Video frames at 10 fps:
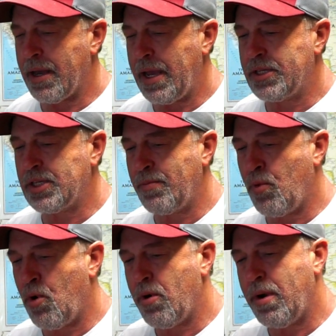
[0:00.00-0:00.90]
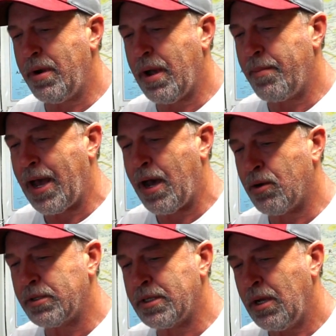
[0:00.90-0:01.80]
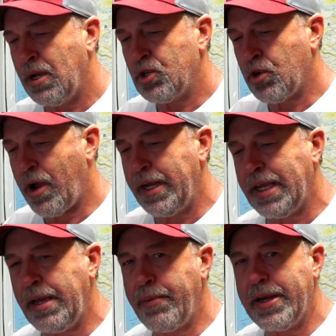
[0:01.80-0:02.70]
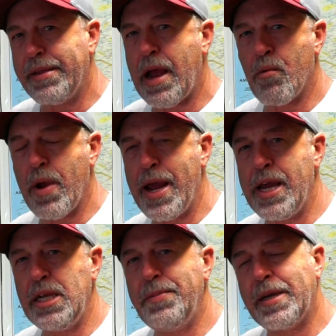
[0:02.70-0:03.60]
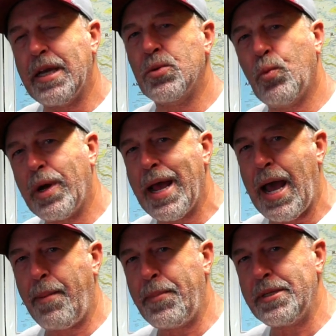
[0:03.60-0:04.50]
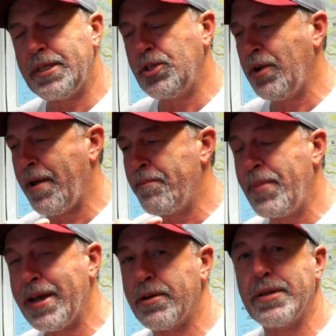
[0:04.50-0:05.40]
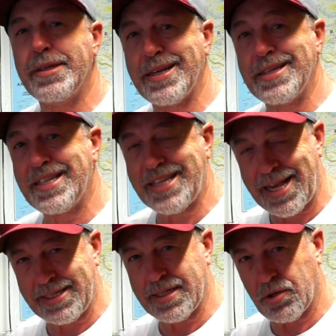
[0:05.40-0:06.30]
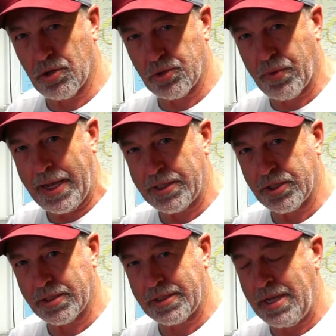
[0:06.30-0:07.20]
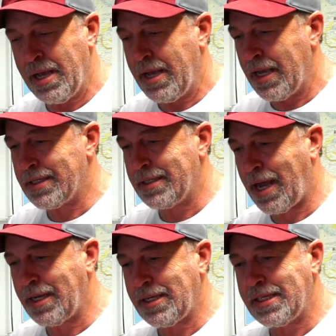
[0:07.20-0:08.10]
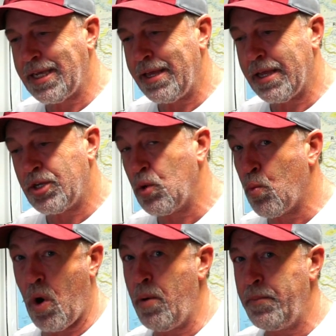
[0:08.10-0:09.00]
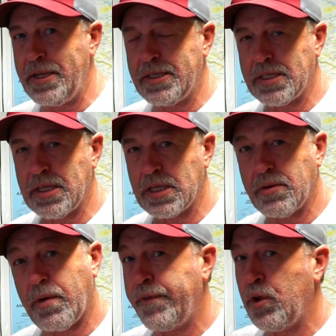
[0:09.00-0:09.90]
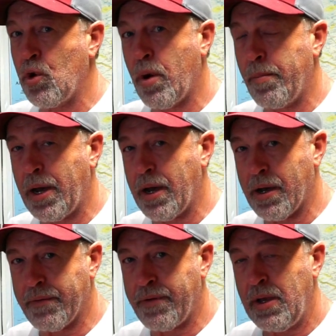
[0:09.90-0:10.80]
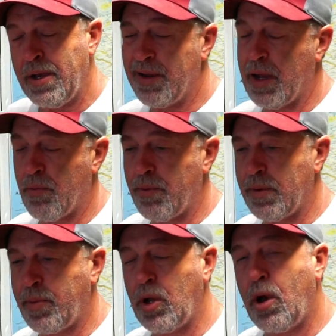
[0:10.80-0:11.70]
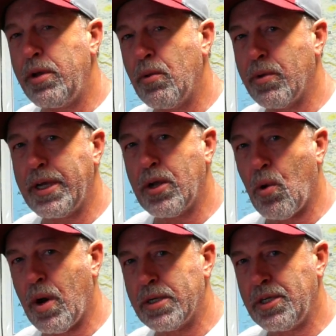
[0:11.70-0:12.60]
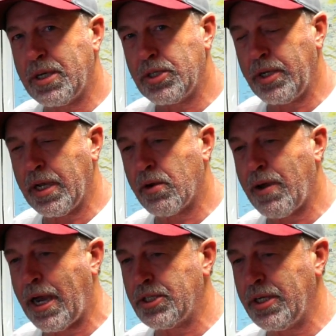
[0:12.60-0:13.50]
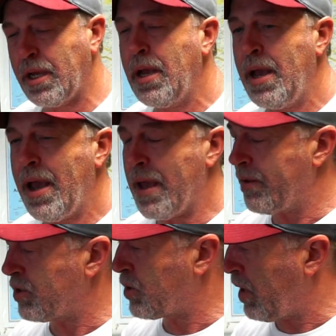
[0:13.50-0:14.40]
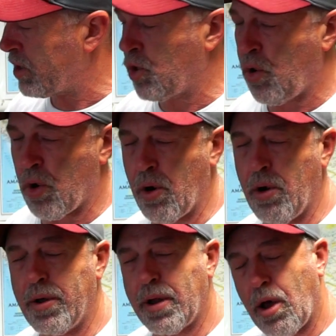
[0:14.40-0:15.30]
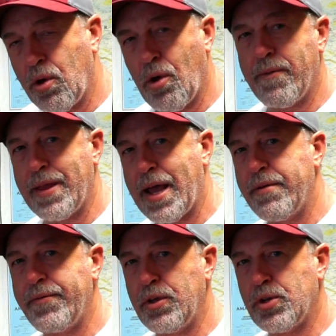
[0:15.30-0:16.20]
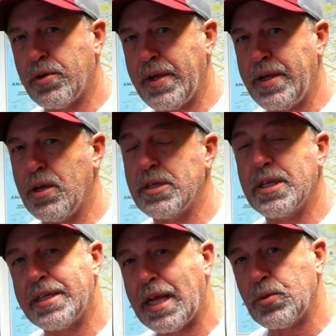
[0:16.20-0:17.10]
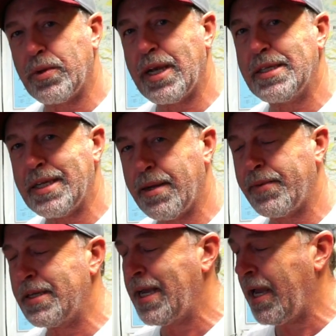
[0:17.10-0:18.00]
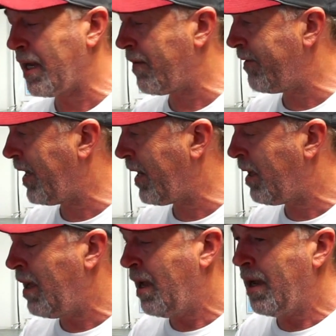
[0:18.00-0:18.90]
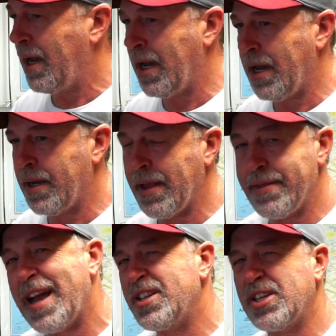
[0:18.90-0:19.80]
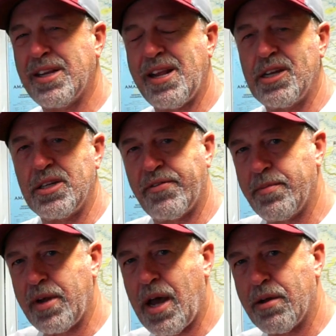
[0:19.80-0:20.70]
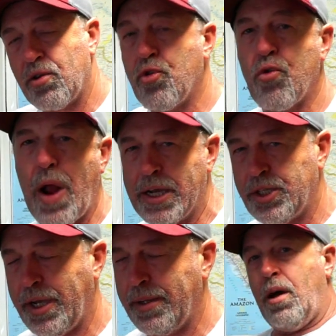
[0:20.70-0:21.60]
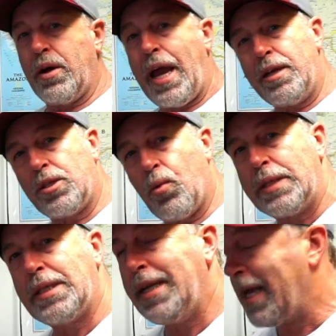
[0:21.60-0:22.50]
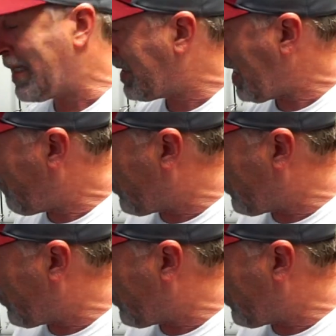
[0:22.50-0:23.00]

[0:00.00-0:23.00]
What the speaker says: It's more about trying to keep it in that range, because what happens is you have better success in those ranges. It's not to say that you won't be successful if you go above. Now, below you really don't want to, because you can get crashing, and there's crushed coral, and I'll go over that in future videos, because that's when I set up the tank and everything, and that just allows it from not crashing. Okay, so what's the next step